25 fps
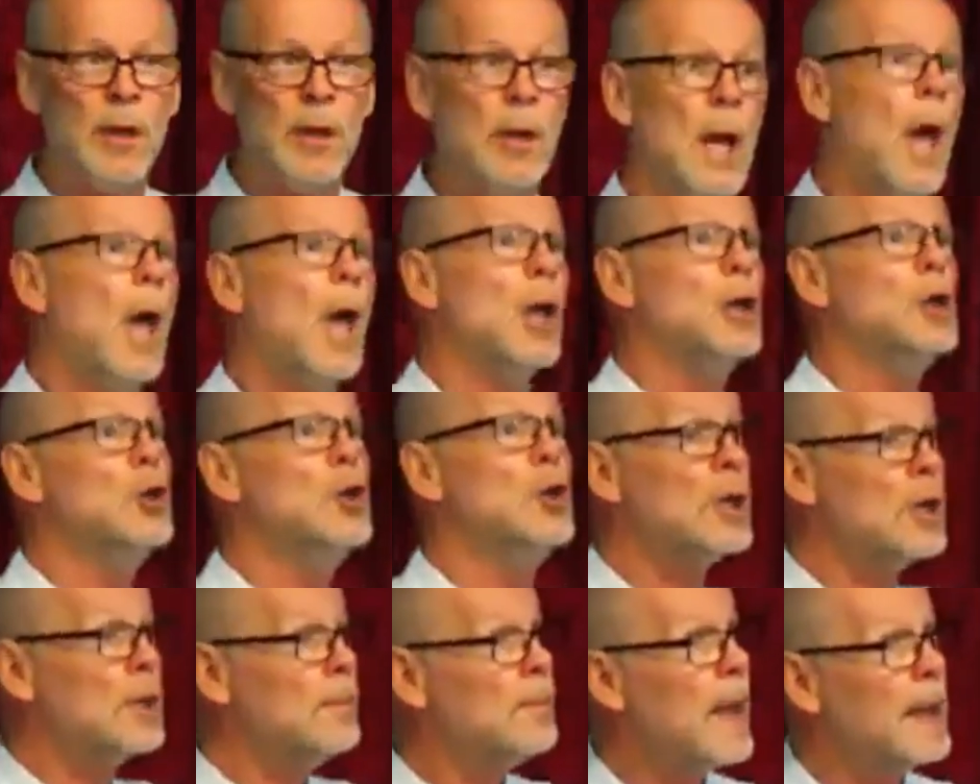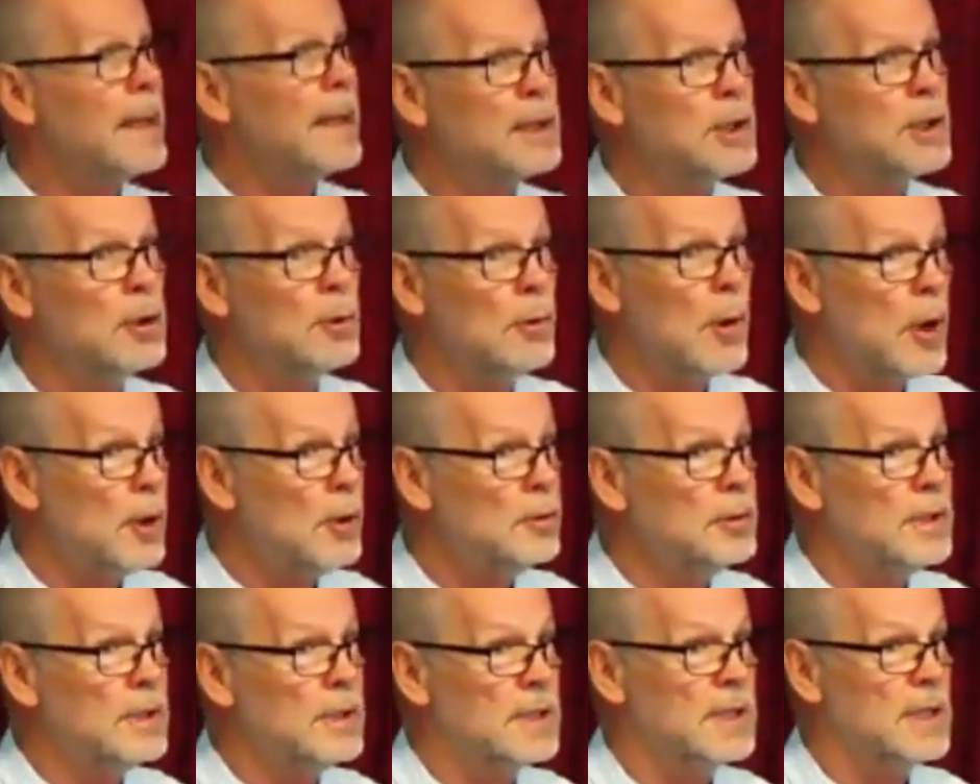You can make your own
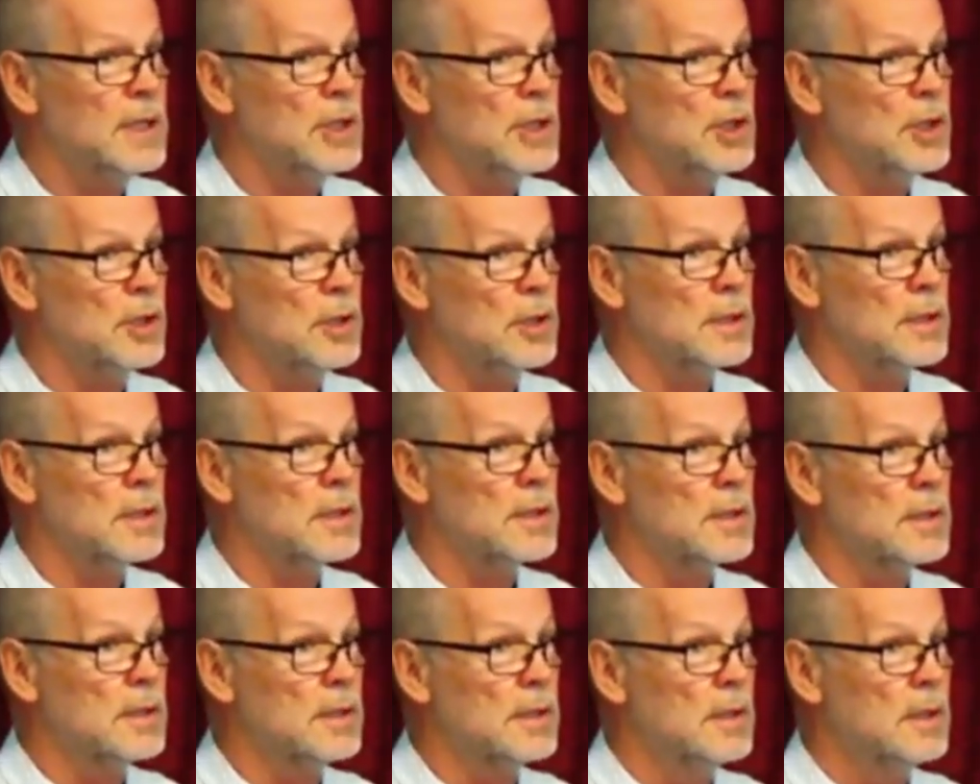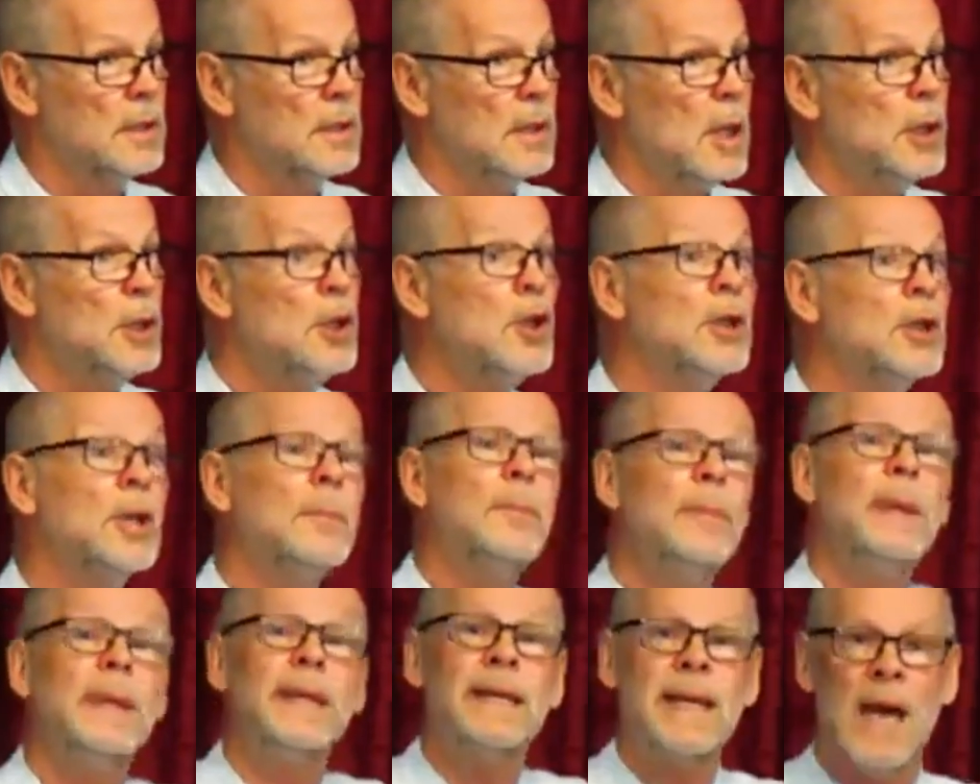decisions. You can
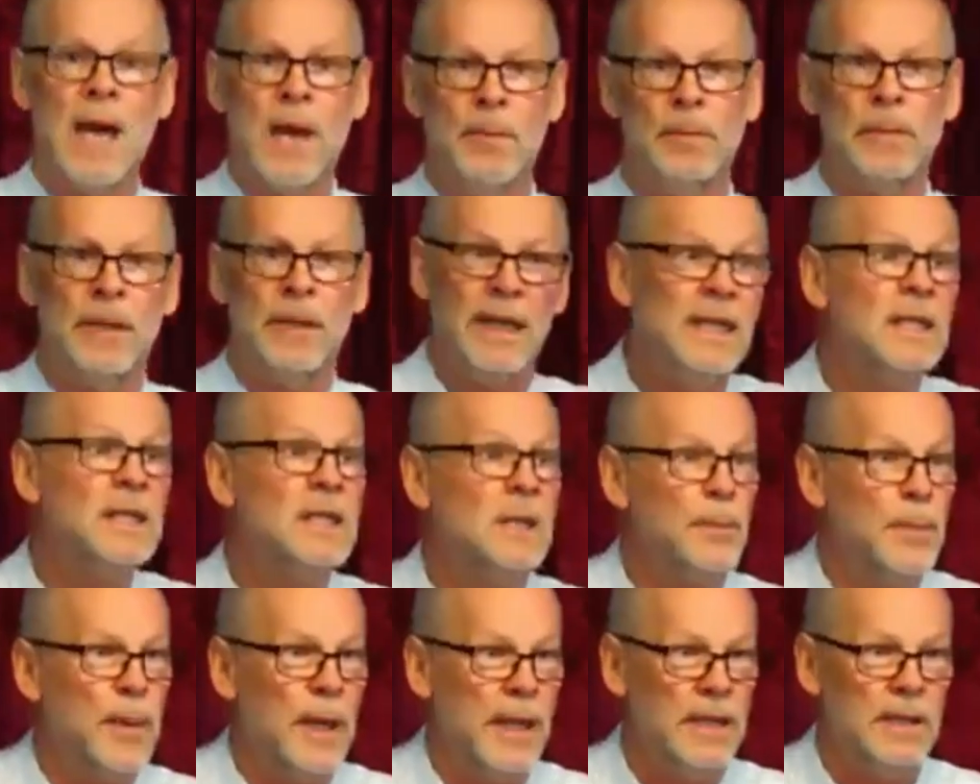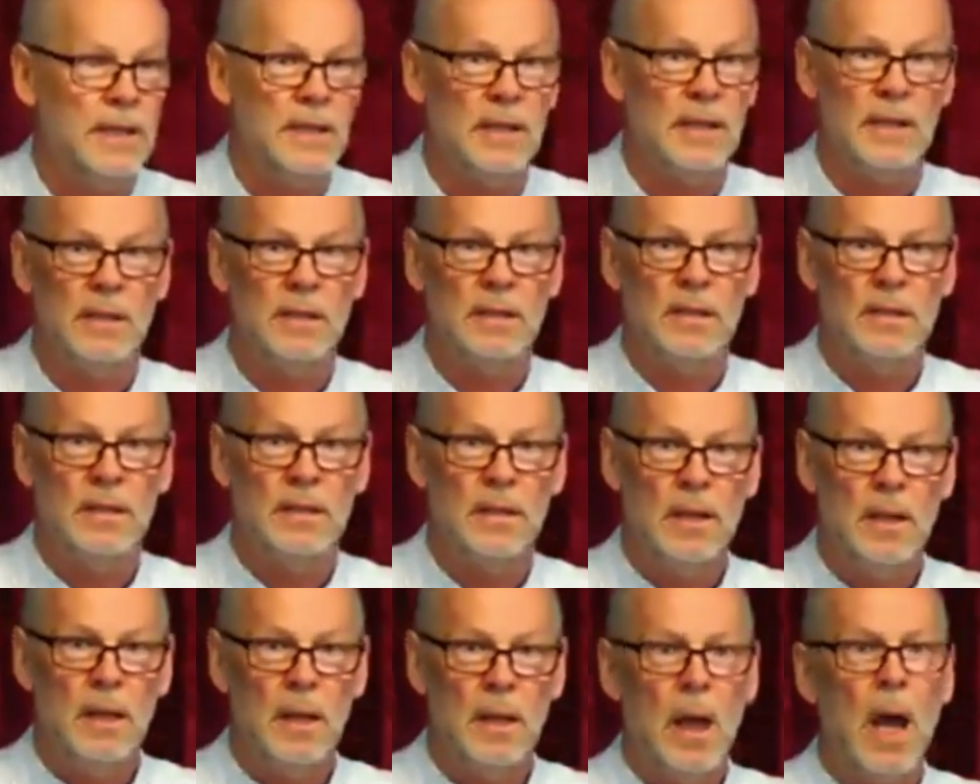become independent,
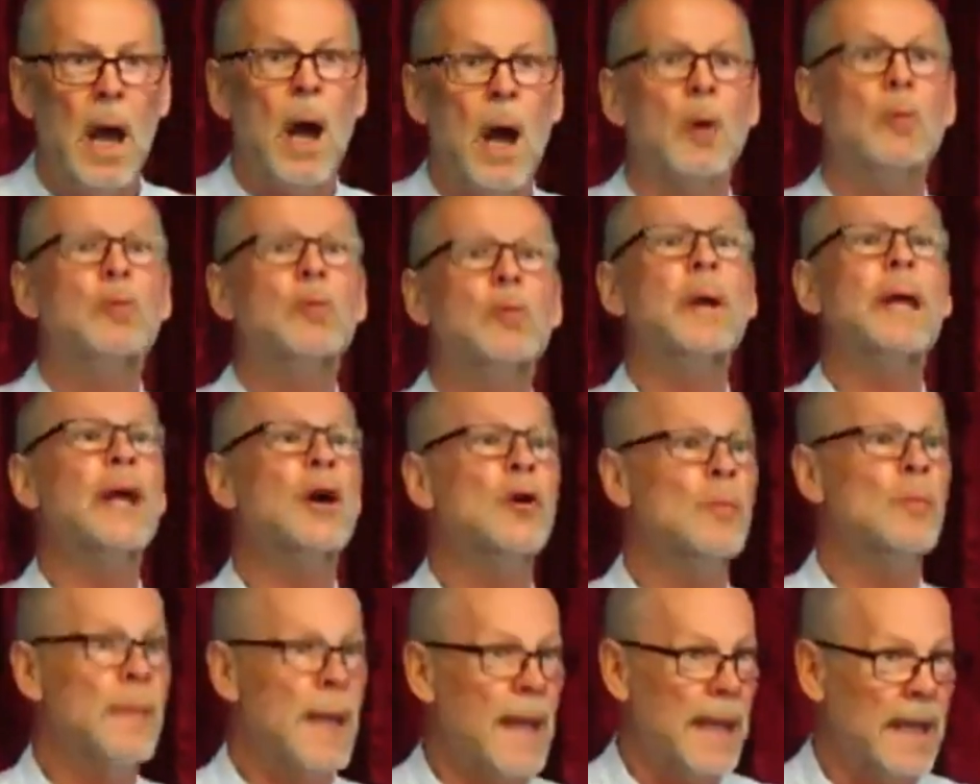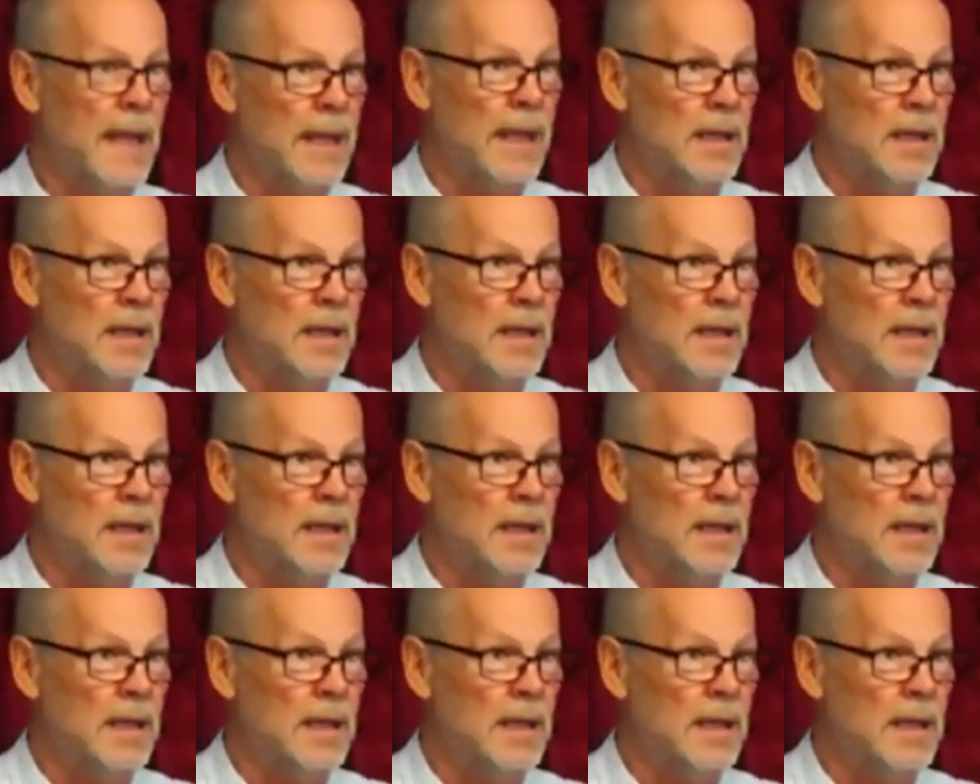a real man.